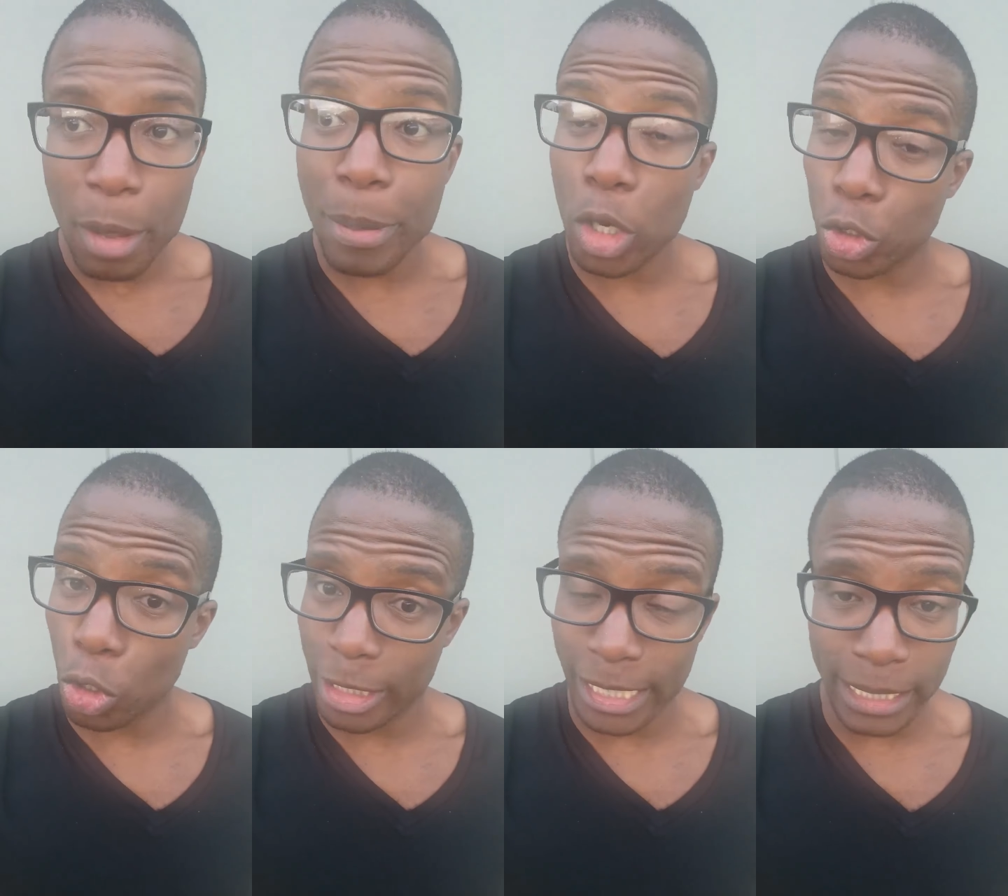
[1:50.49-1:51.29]
Because
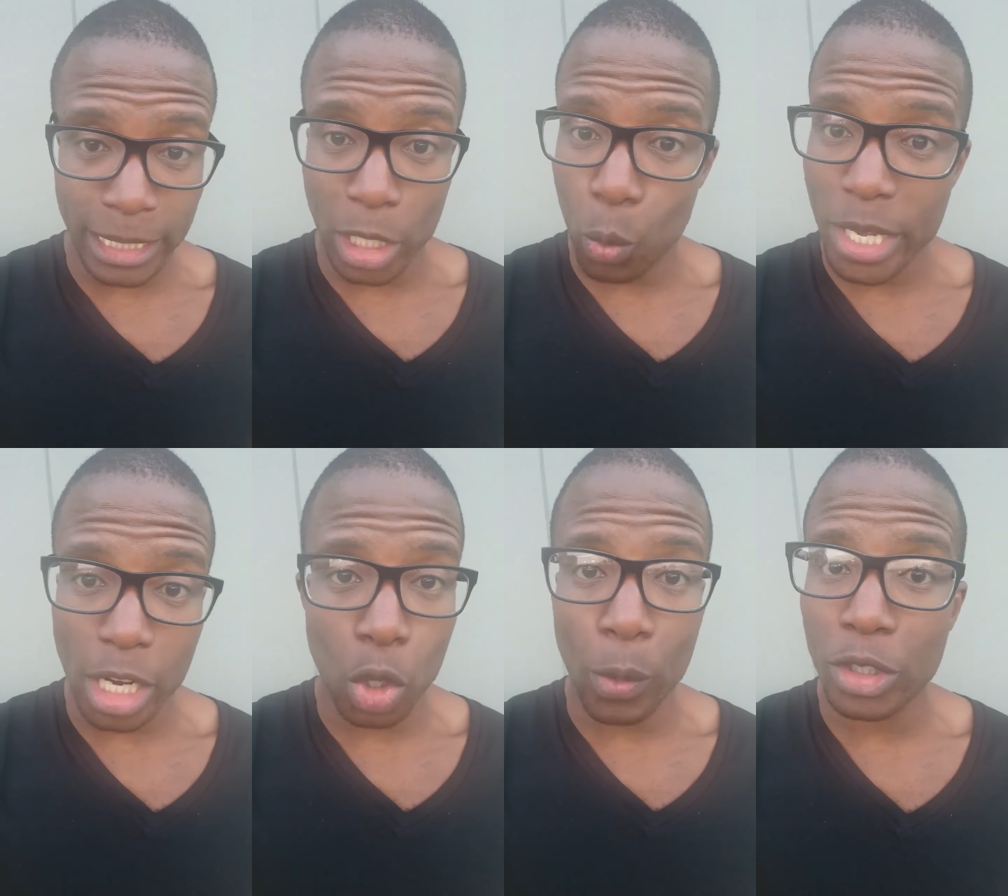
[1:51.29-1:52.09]
on Saturday, we
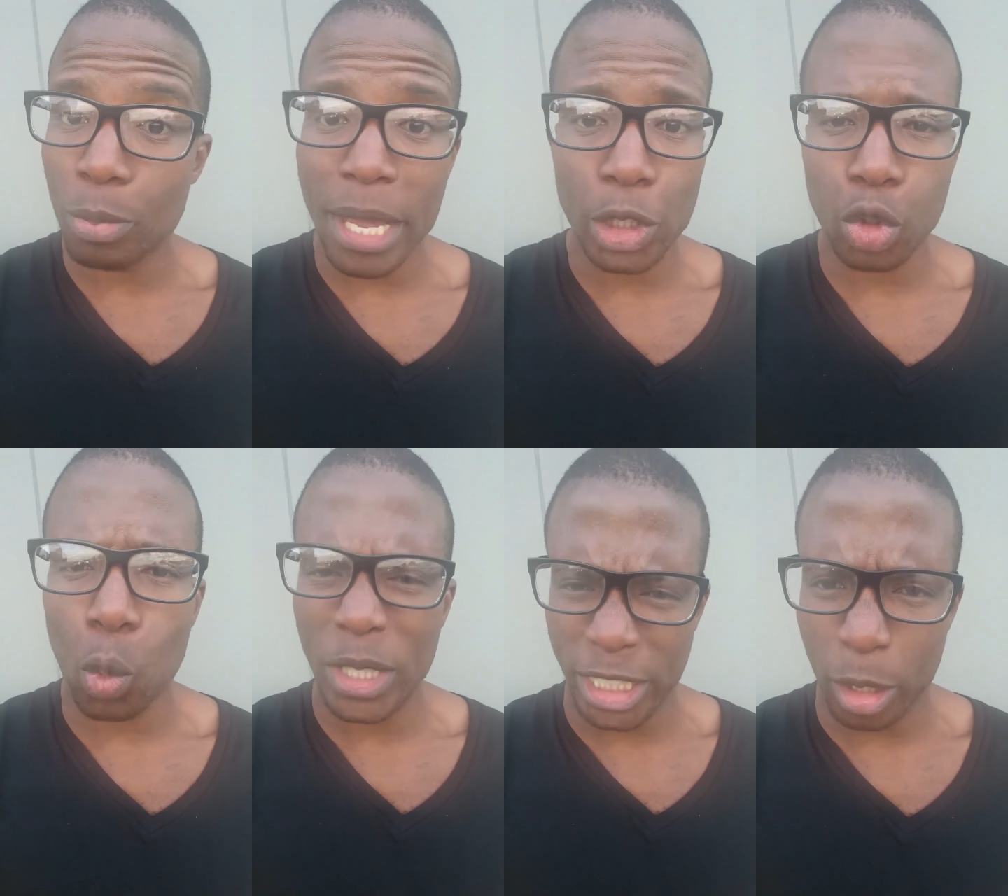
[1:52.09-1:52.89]
are going to make sure
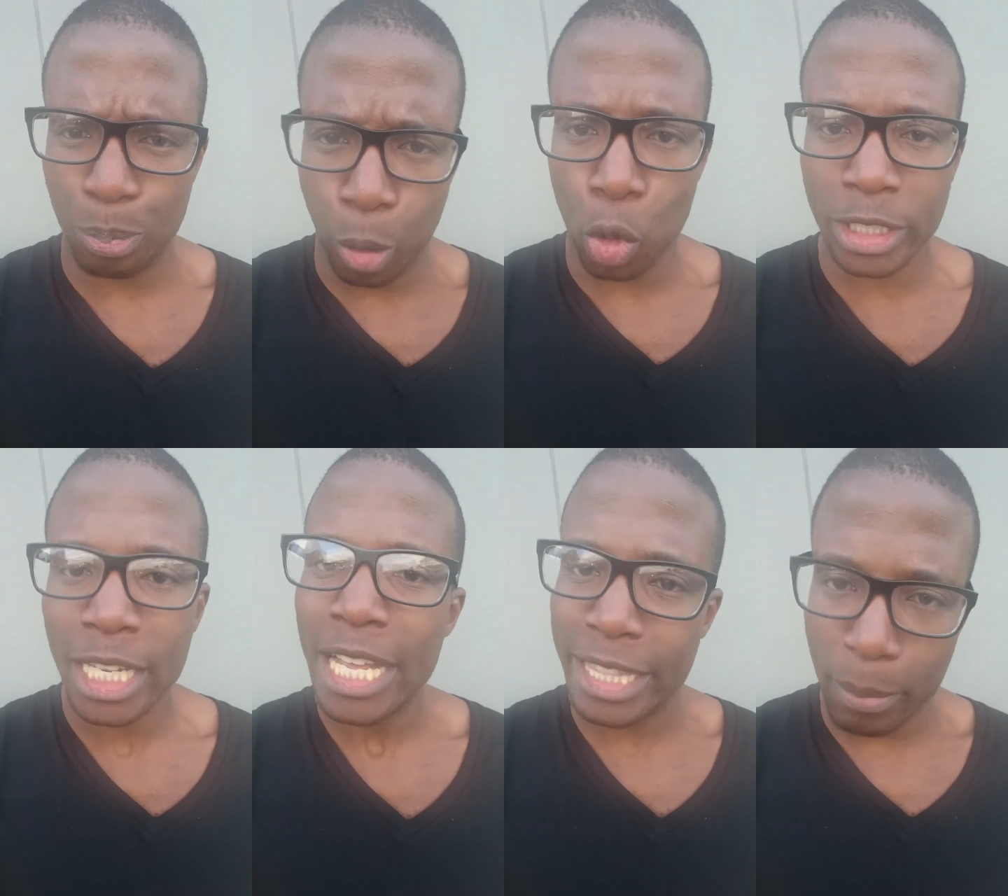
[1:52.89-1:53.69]
we support
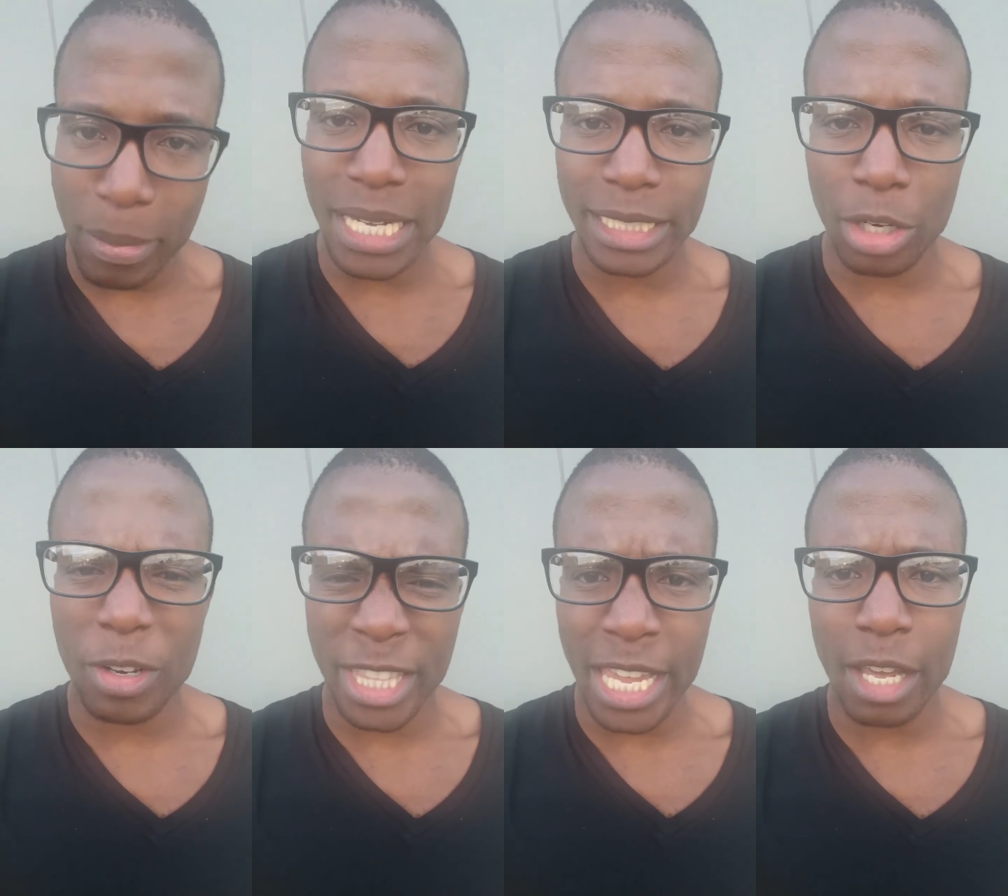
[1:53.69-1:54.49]
the
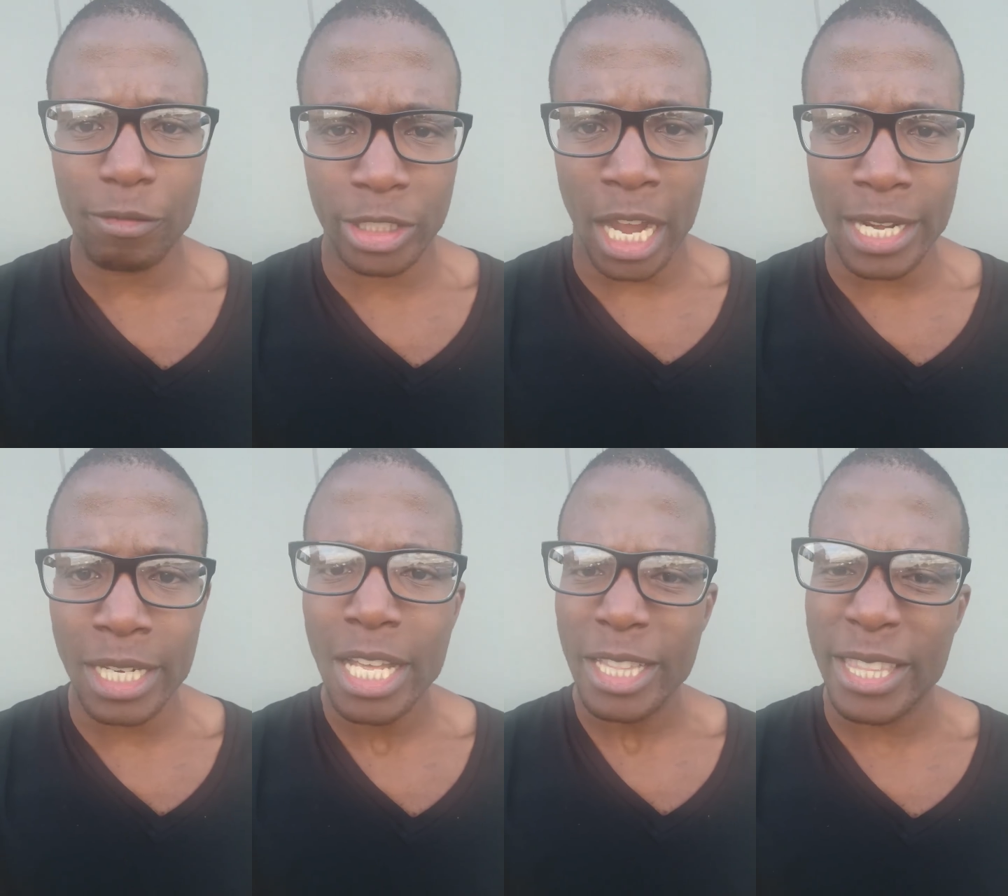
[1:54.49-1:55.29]
military. They have
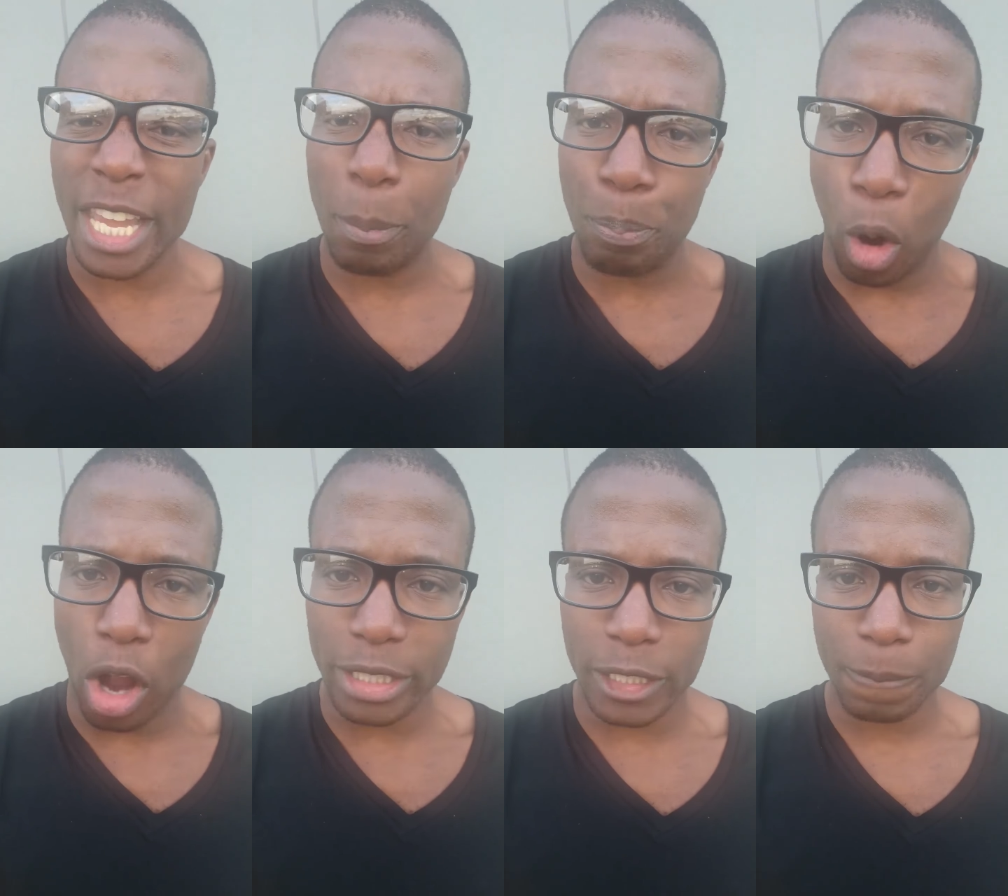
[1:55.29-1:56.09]
done their
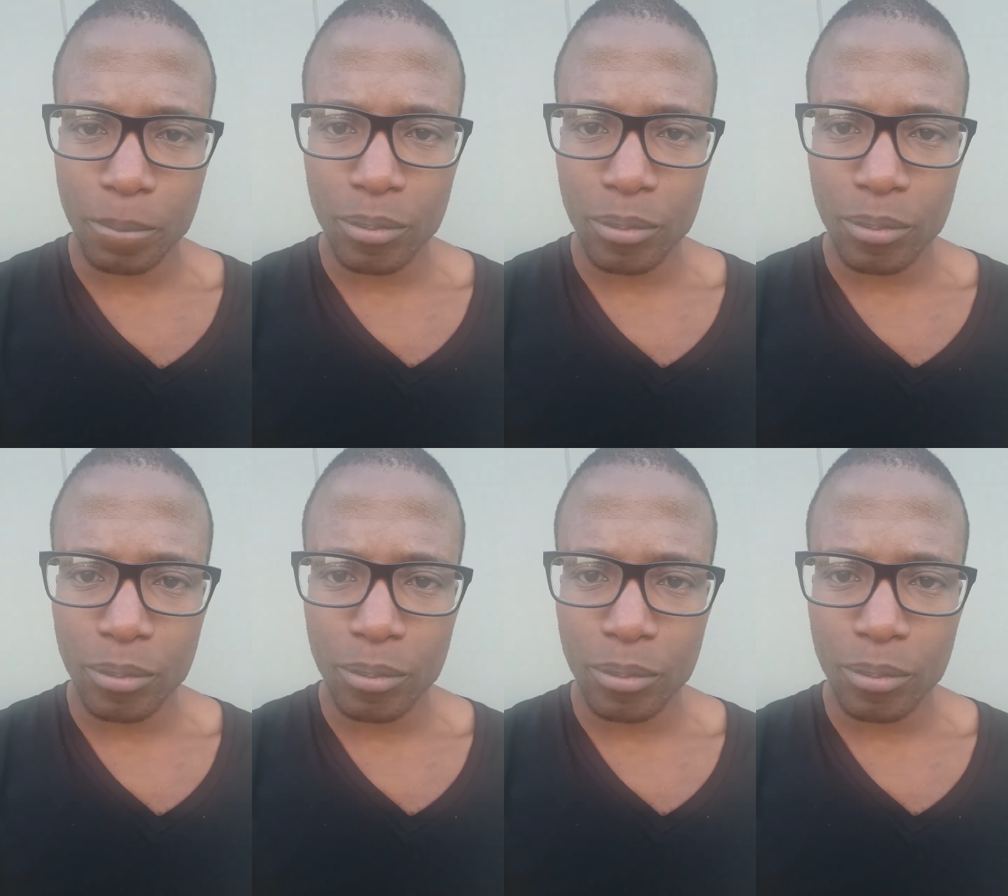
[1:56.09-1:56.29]
part.